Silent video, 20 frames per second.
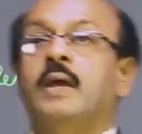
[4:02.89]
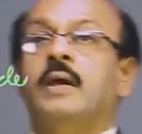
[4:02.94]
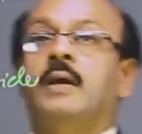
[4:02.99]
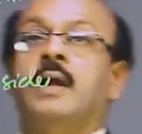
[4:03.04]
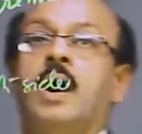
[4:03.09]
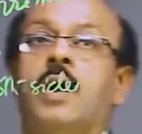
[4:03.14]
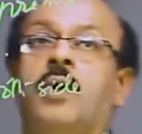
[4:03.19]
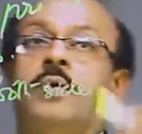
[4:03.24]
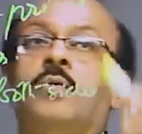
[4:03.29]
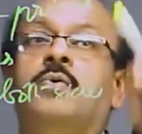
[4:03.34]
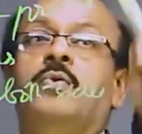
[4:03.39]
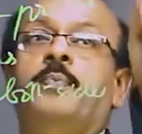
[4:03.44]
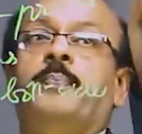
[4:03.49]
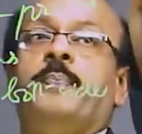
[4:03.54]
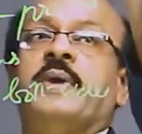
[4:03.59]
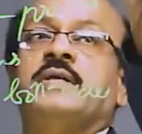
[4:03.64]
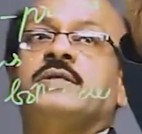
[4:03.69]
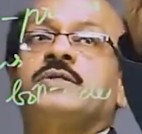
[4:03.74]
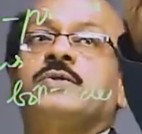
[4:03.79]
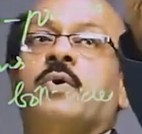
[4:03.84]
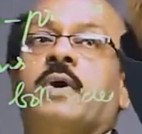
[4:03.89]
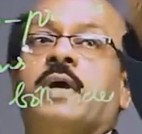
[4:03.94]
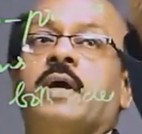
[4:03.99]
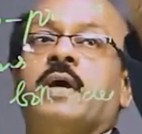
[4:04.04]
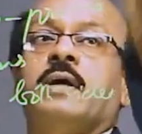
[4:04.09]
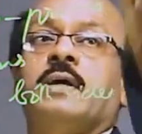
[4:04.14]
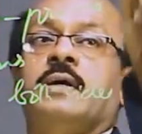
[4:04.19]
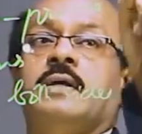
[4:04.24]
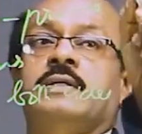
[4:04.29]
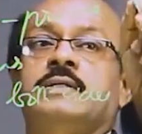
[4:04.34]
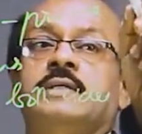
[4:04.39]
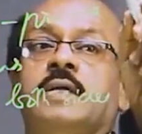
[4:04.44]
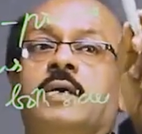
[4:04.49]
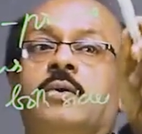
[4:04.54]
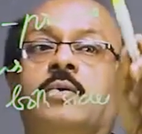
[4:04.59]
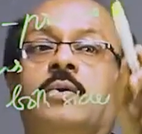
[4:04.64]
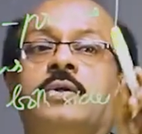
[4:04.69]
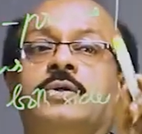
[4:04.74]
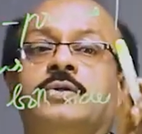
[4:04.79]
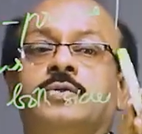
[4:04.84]
Now, P square is
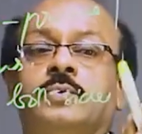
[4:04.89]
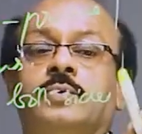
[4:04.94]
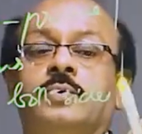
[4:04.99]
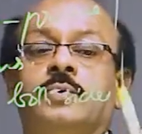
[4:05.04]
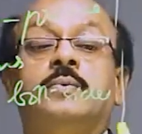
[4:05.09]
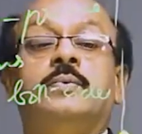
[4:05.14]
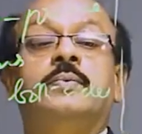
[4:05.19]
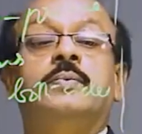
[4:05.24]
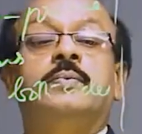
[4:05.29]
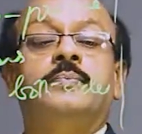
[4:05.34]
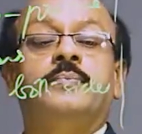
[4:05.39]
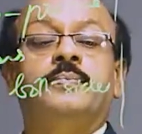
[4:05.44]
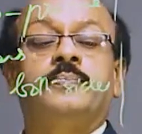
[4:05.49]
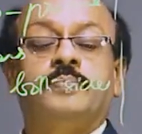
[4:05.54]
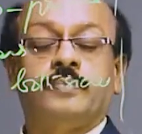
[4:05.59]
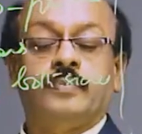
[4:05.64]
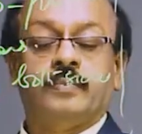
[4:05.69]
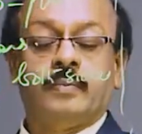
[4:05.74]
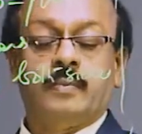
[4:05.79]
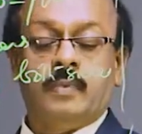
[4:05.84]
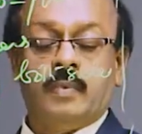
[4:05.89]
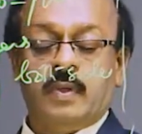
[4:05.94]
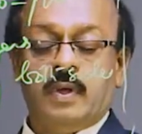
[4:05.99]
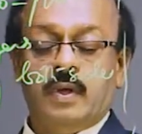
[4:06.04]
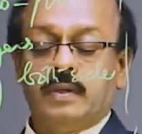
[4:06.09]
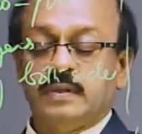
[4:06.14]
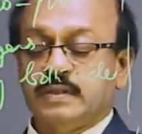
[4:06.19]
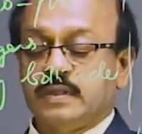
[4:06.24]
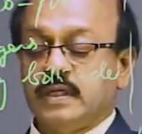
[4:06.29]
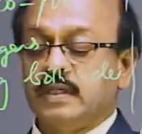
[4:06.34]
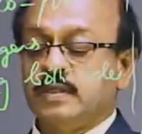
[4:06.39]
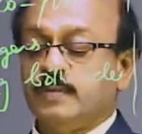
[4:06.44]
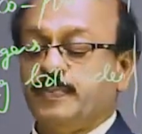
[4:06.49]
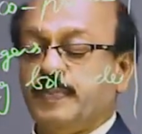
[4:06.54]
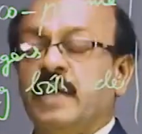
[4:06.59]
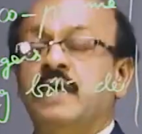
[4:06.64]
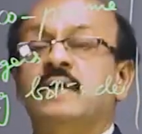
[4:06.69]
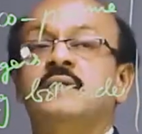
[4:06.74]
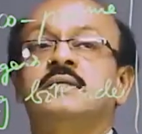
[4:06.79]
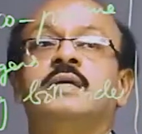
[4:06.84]
equal to, since
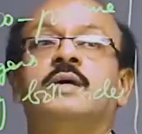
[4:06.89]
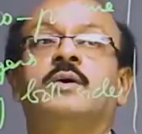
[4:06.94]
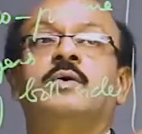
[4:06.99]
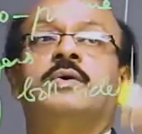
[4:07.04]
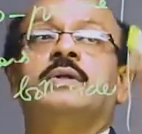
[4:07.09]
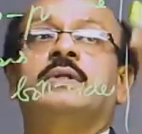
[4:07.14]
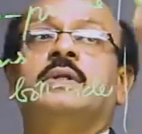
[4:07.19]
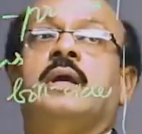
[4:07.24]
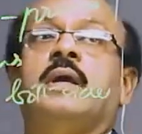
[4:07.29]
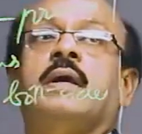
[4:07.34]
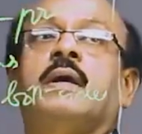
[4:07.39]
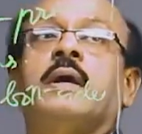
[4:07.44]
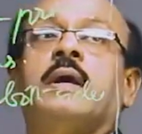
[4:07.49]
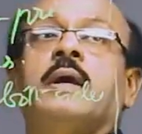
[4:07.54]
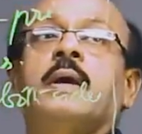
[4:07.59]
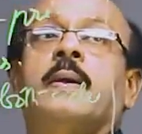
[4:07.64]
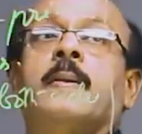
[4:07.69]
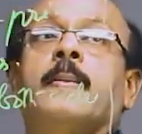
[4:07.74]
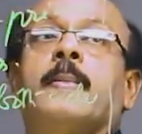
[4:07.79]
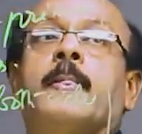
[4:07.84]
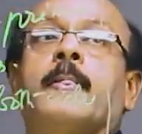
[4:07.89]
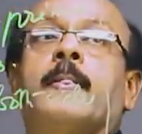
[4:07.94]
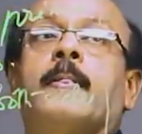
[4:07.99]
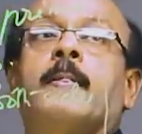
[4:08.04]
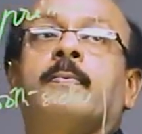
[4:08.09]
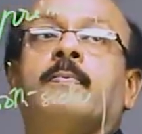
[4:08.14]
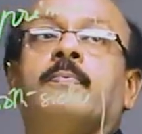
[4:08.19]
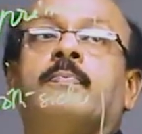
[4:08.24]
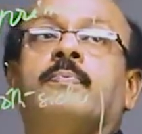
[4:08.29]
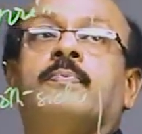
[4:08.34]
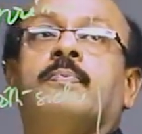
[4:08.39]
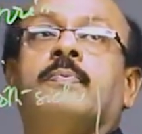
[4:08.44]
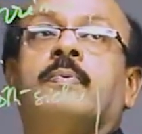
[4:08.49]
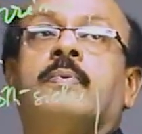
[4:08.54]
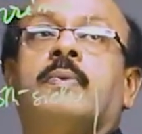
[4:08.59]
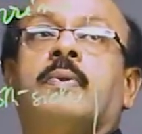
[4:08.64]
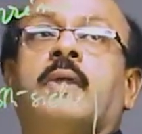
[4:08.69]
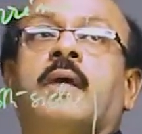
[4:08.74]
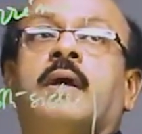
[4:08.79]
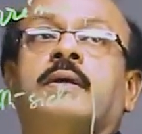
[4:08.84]
P is equal to 3K,
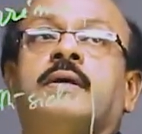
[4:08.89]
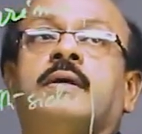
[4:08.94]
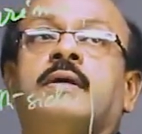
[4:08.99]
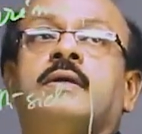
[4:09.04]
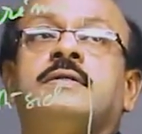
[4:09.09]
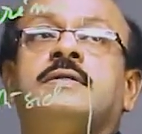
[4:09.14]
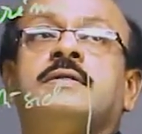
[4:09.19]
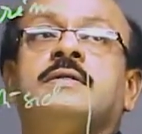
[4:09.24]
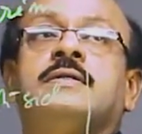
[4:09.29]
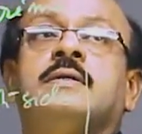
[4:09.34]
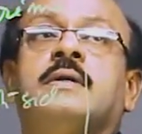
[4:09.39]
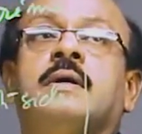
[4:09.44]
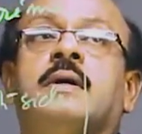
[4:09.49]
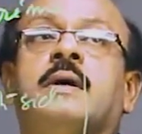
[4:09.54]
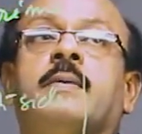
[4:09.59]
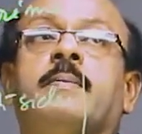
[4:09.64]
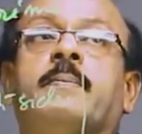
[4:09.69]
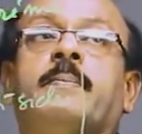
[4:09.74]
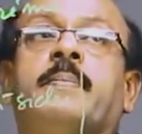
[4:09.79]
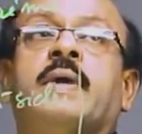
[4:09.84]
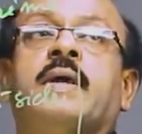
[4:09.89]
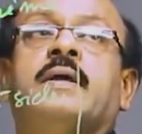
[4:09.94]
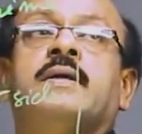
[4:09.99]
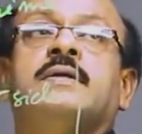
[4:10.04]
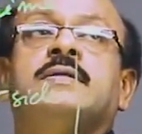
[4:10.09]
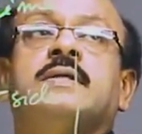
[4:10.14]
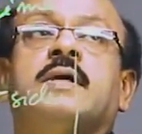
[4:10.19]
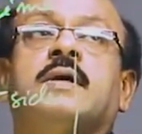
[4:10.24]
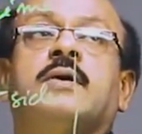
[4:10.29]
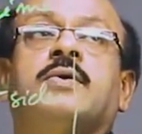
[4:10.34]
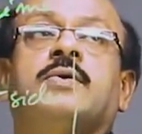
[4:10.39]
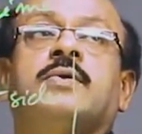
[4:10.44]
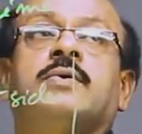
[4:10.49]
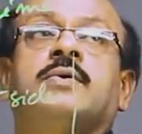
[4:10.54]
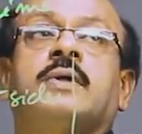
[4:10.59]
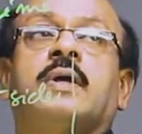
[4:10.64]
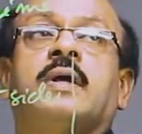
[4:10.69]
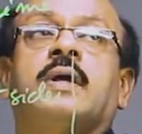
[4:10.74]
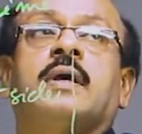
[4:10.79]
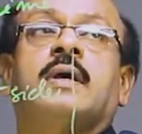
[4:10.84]
that is, P is equal to
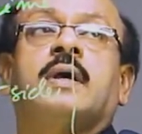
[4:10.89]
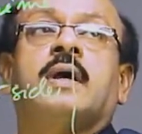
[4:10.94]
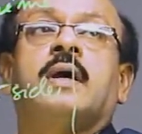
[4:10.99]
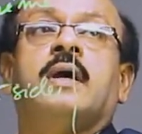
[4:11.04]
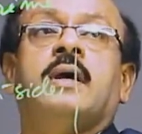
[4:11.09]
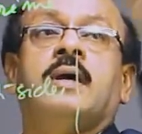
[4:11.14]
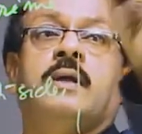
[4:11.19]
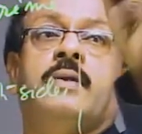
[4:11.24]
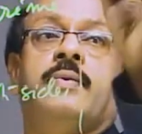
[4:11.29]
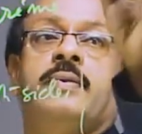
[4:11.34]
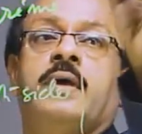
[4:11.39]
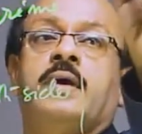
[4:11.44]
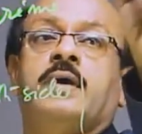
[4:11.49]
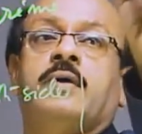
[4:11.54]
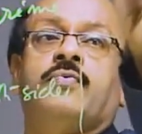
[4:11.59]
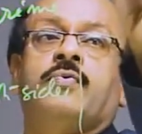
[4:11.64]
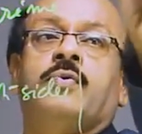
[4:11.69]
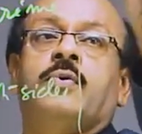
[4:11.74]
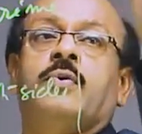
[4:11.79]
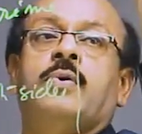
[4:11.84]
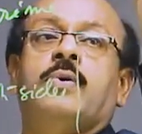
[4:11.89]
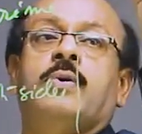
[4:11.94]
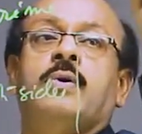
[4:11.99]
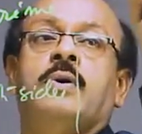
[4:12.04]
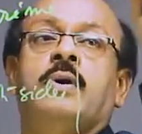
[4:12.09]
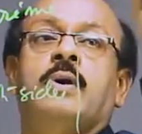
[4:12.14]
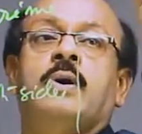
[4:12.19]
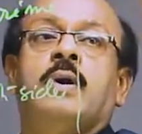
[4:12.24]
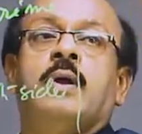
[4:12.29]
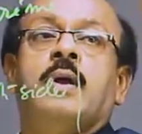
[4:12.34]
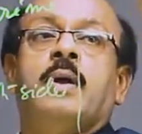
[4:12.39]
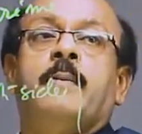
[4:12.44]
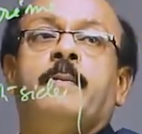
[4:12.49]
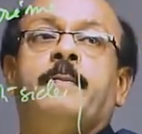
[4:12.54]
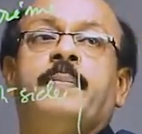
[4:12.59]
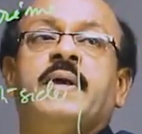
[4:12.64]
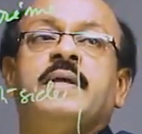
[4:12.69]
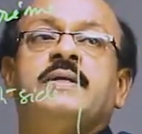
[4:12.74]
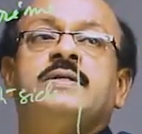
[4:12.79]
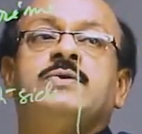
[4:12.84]
3K. Therefore,
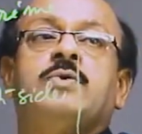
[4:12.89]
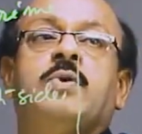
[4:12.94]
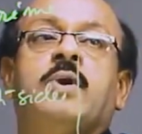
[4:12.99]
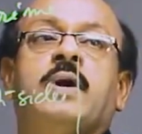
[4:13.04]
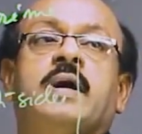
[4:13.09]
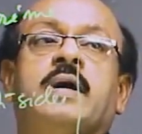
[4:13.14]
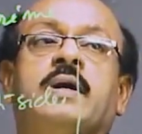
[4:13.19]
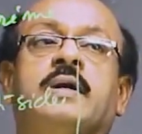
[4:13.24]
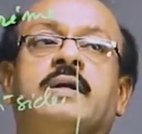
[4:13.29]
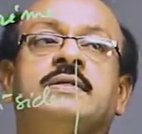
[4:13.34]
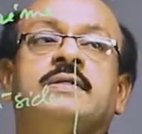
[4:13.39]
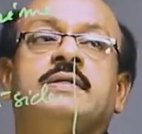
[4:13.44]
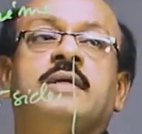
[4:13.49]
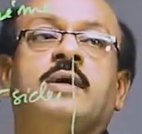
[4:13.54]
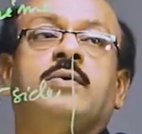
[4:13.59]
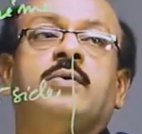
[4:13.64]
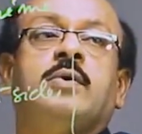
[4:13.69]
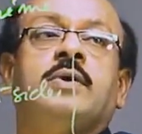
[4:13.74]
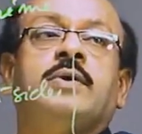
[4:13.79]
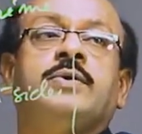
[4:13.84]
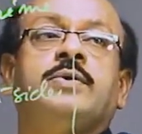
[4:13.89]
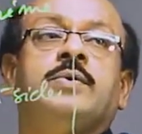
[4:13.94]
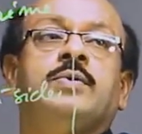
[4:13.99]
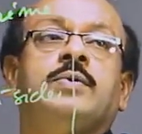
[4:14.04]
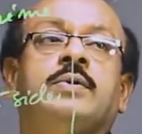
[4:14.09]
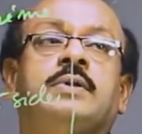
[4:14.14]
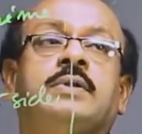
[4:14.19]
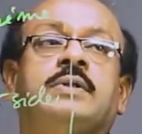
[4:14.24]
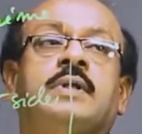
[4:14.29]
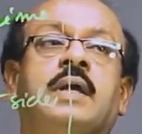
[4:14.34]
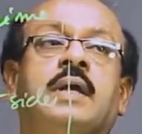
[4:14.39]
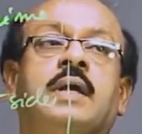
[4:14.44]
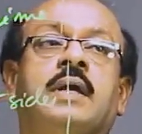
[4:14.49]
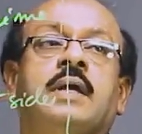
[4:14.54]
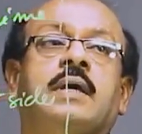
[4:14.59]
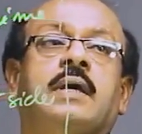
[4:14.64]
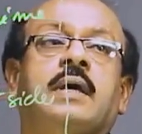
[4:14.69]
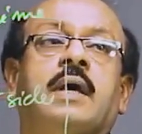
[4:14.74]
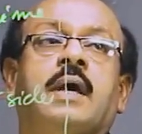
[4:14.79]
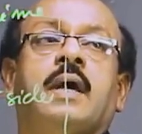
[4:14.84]
P square is equal to
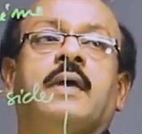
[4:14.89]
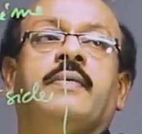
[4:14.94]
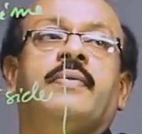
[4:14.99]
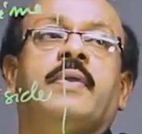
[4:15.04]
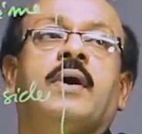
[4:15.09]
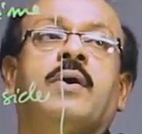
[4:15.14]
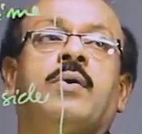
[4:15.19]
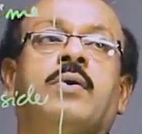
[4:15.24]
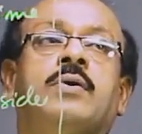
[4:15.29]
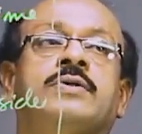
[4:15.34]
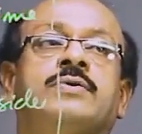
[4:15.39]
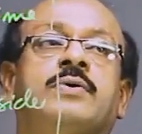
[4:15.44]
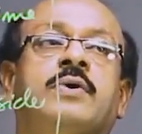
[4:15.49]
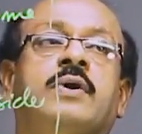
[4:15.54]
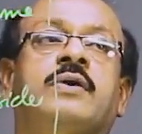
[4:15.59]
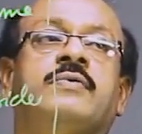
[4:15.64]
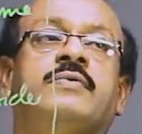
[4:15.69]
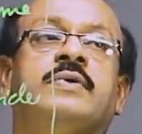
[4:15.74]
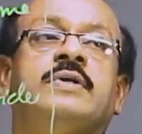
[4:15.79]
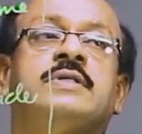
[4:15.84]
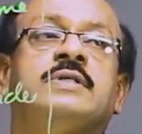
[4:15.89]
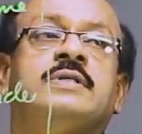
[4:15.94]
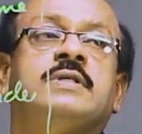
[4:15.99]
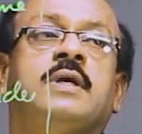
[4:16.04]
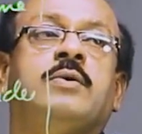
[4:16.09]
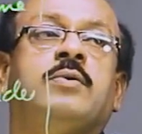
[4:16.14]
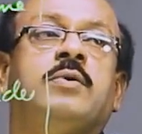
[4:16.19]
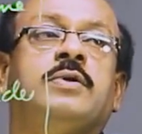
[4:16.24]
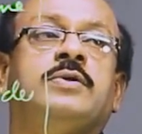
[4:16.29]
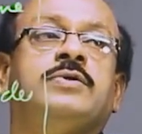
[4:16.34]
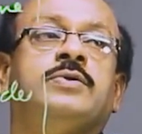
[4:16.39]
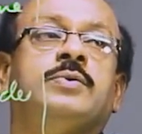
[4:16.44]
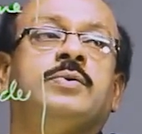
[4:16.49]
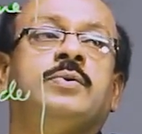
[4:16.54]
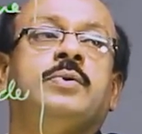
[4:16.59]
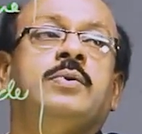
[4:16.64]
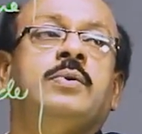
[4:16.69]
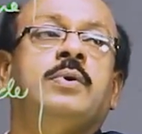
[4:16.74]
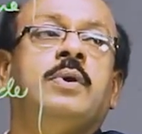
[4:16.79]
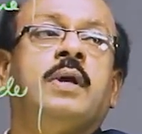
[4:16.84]
3K the whole square, which is equal
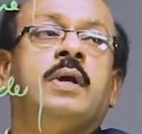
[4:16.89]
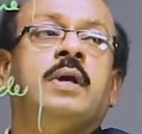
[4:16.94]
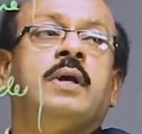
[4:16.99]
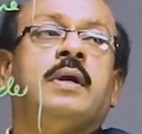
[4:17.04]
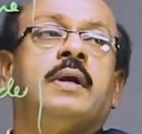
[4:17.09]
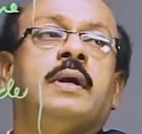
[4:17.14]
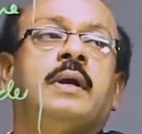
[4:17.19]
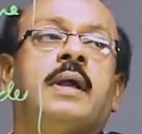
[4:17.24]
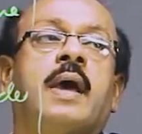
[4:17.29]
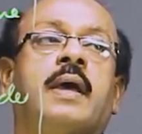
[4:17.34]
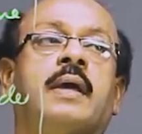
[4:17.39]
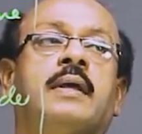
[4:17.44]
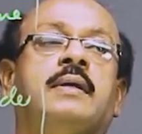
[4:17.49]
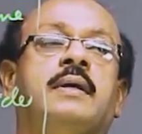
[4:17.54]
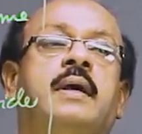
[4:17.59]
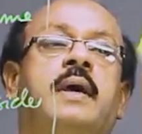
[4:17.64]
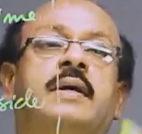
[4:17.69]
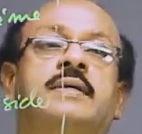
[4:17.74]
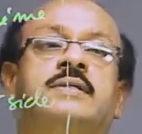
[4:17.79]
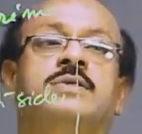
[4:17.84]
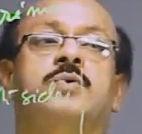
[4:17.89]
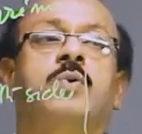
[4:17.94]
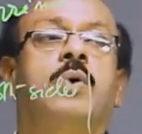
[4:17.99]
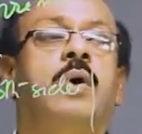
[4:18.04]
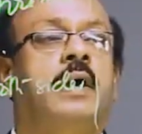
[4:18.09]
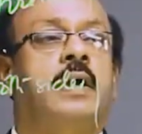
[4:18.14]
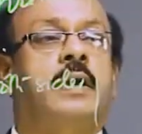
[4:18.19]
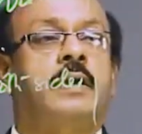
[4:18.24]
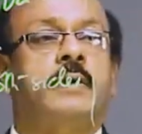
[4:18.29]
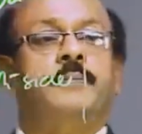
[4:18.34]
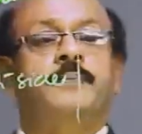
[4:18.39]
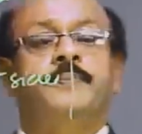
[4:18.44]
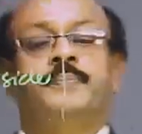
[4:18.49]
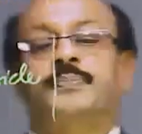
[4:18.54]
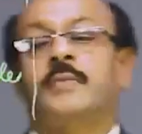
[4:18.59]
to 9K square.